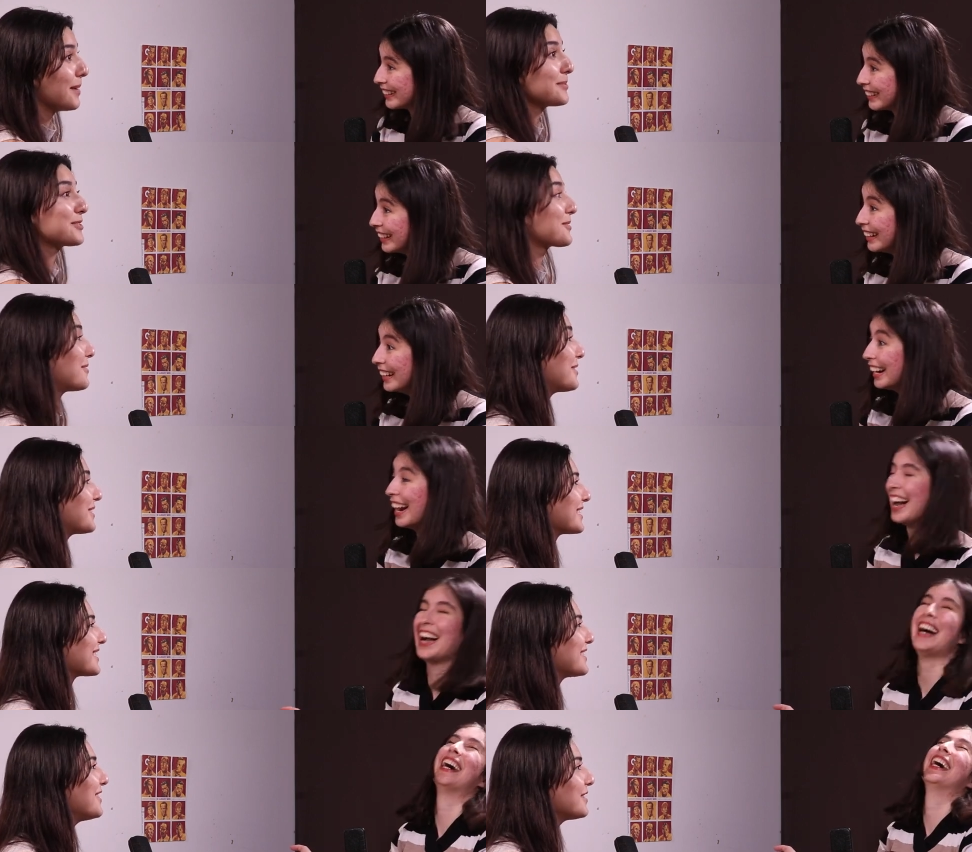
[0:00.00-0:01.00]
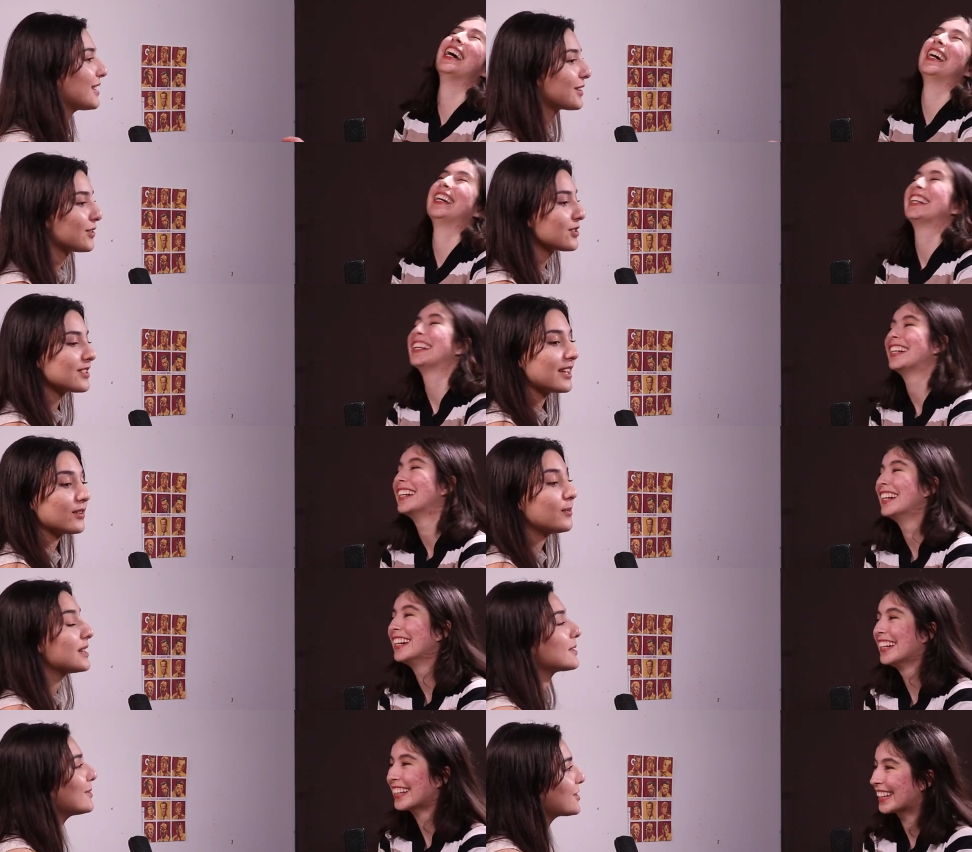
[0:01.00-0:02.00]
Speaker 1: I'm sure. you know, like you're just at
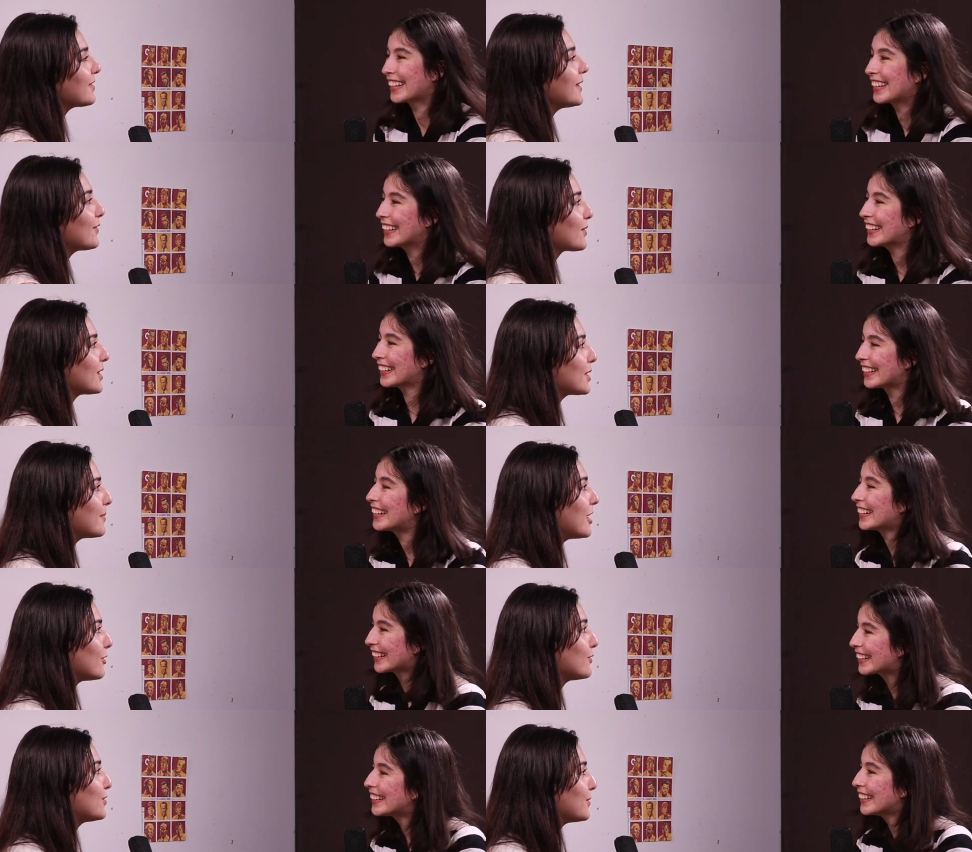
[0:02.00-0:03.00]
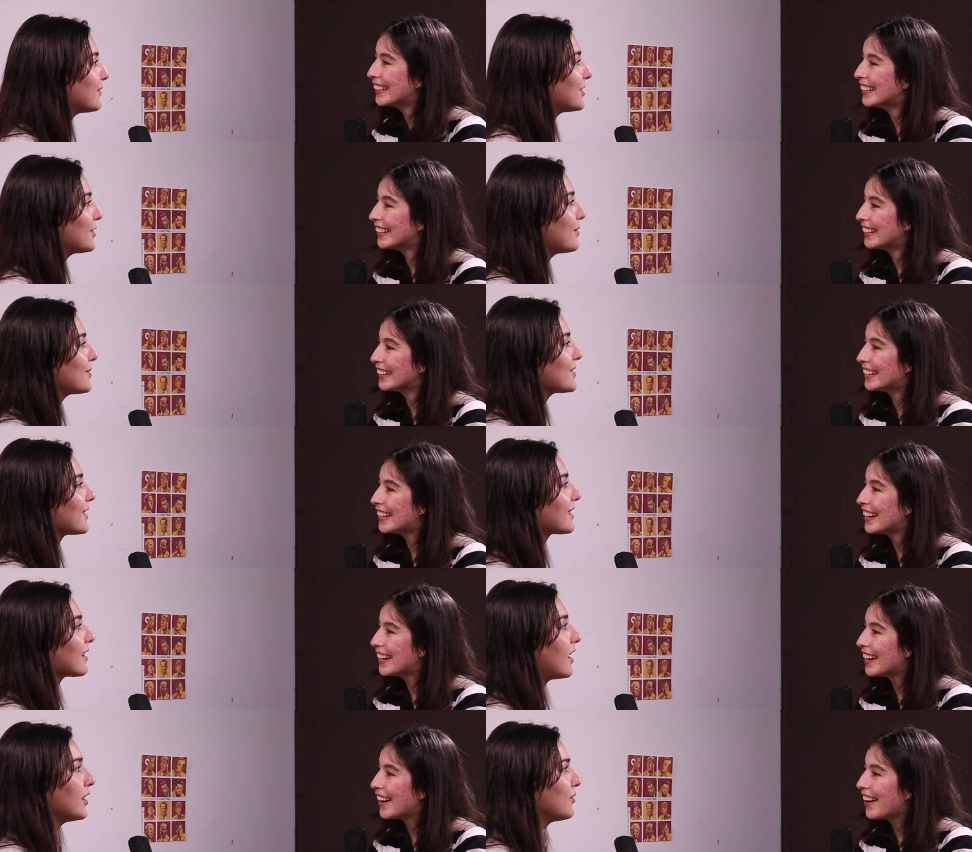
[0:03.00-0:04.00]
home, especially if you think about YouTube videos.
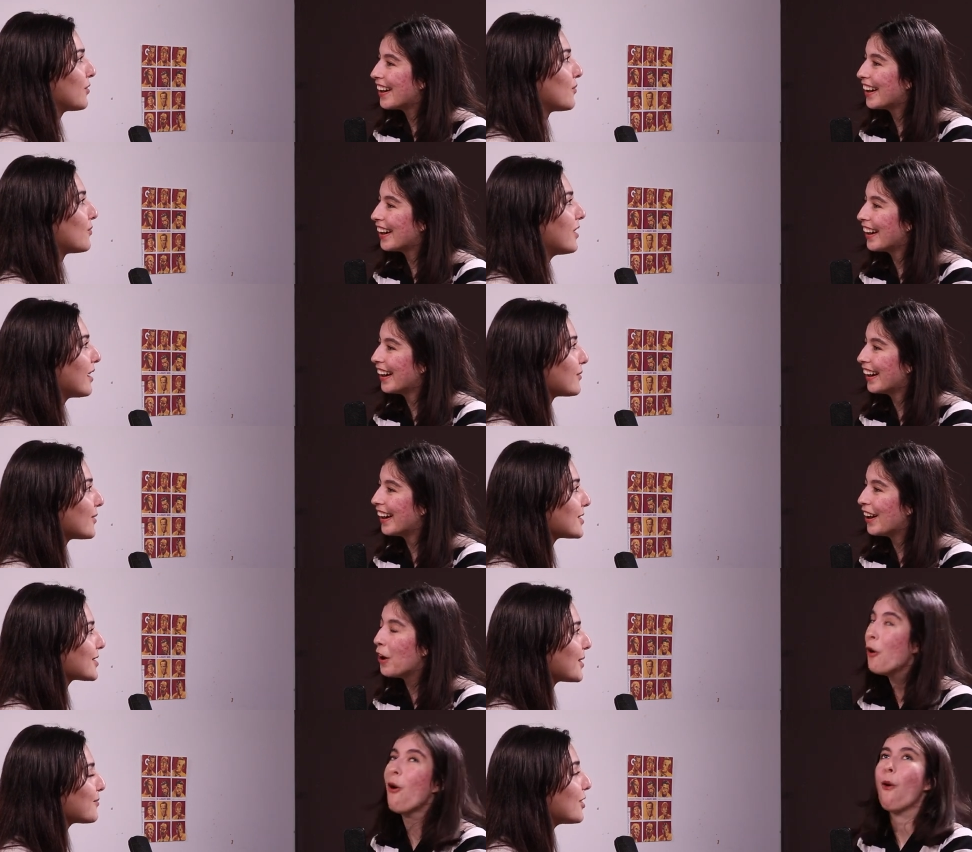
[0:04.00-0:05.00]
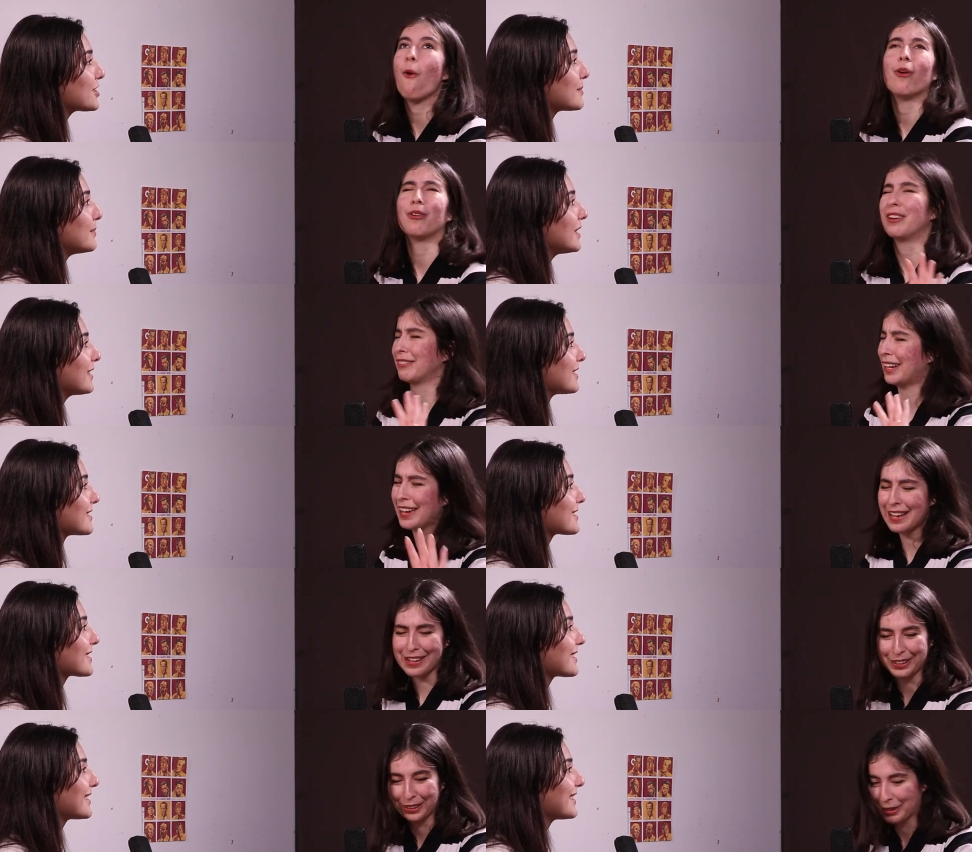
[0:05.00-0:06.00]
Like I don't know what I watched. Oh, I watched millions.
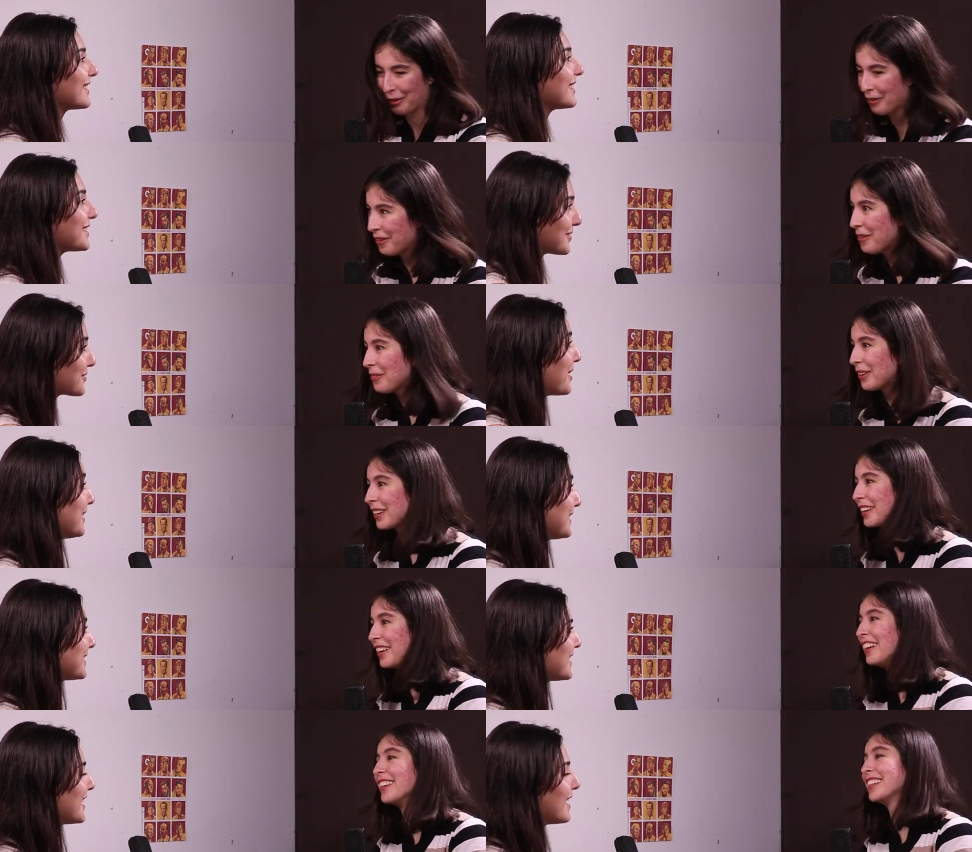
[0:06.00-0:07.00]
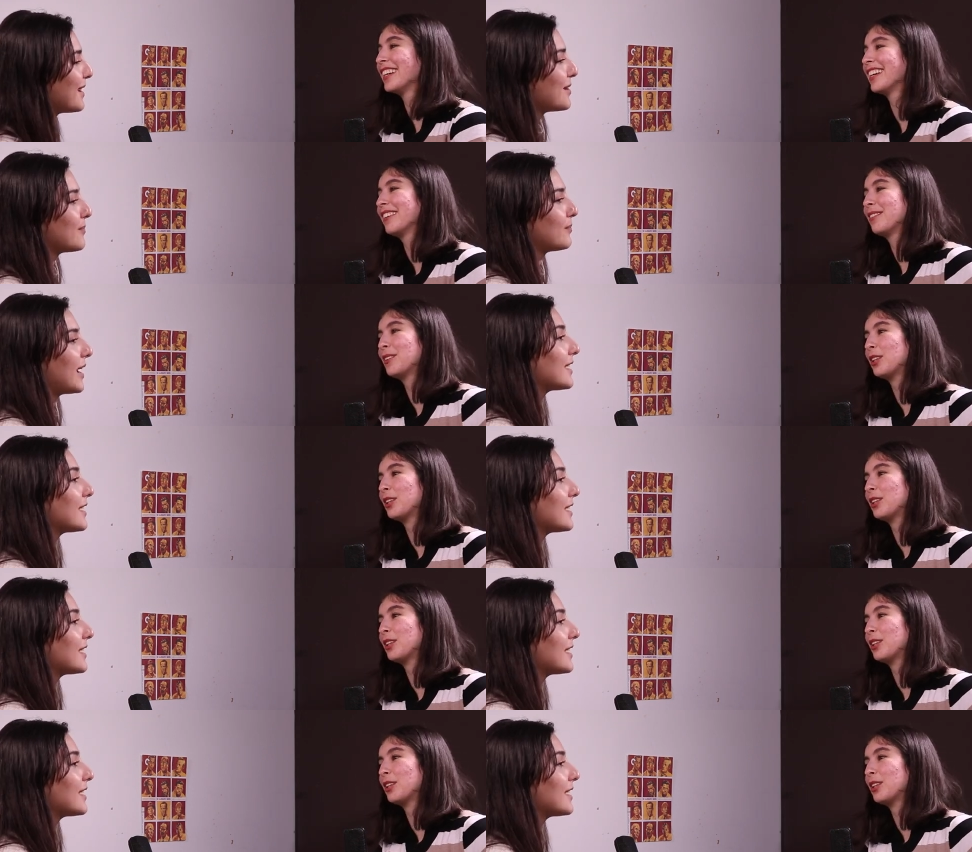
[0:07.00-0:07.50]
Hell no! Oh right? my god! Yeah.